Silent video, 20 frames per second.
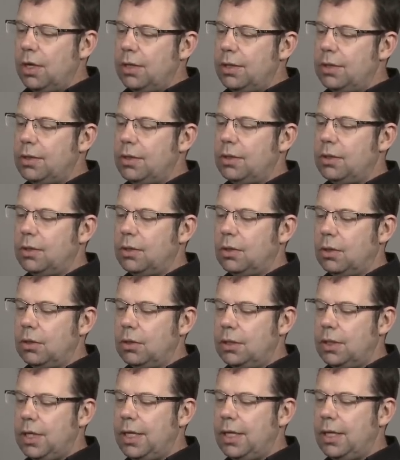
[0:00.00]
This is
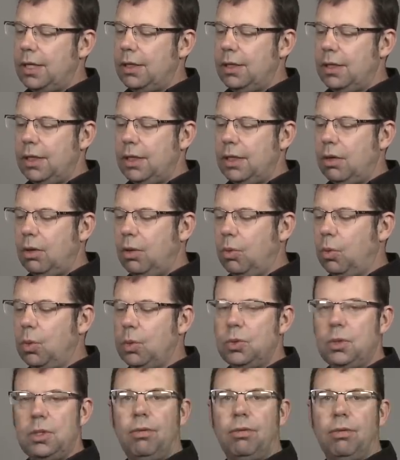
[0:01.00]
taking the
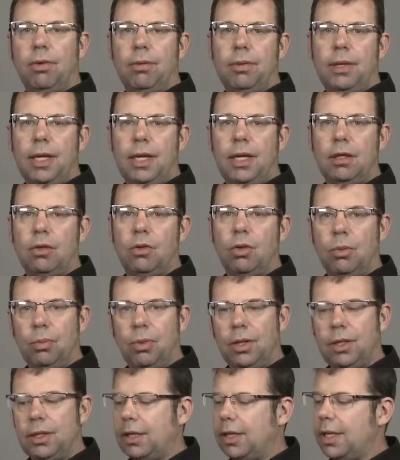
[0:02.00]
Hirose from the hand grip
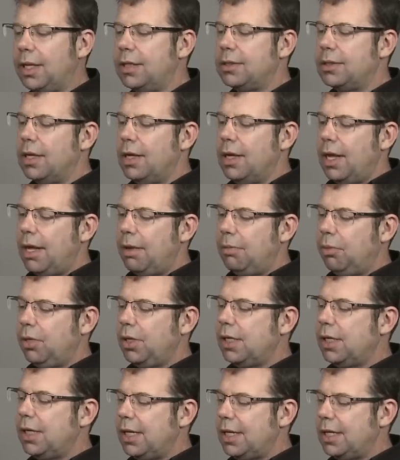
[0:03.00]
on the lens and
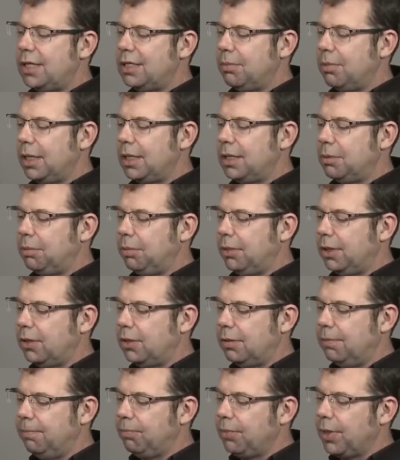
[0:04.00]
pointing it into my
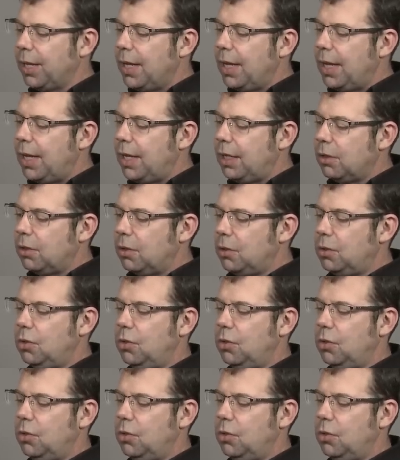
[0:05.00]
splitter and it goes